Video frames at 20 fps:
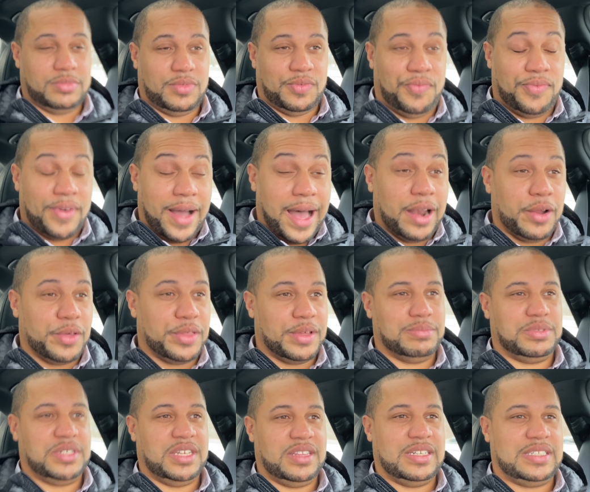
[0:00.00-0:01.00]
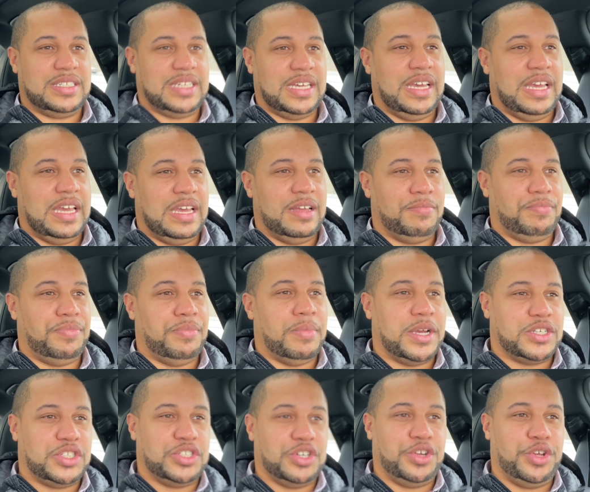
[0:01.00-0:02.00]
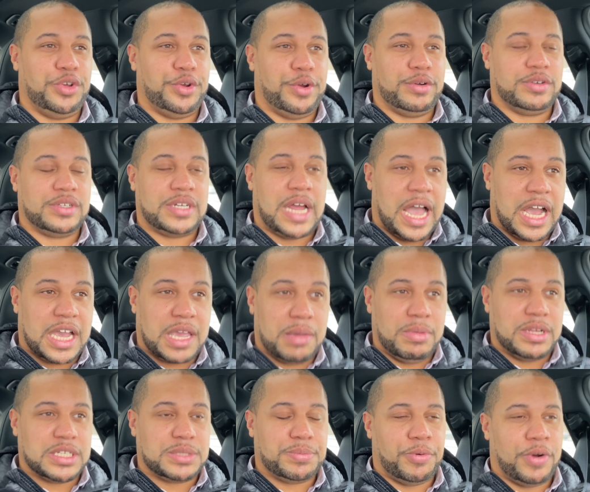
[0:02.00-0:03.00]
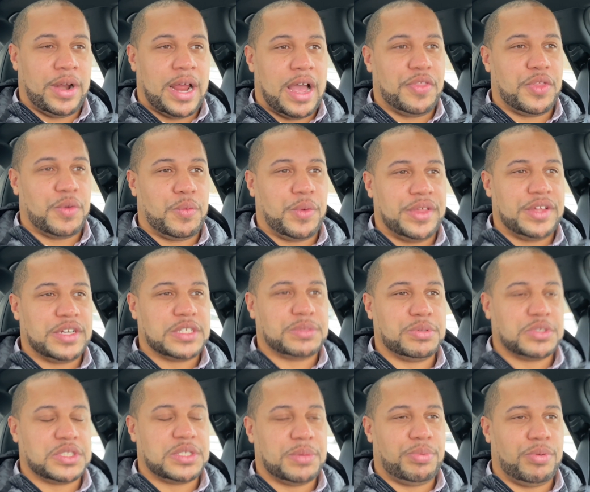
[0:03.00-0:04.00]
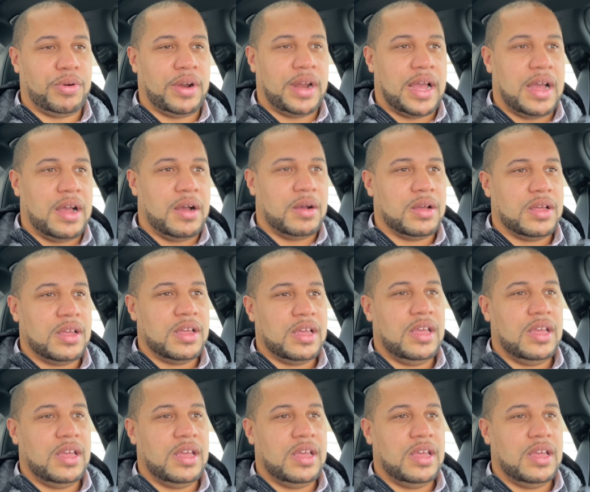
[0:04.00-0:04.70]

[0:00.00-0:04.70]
follow them to the T. Make sure your documents print out the way they're supposed to print out.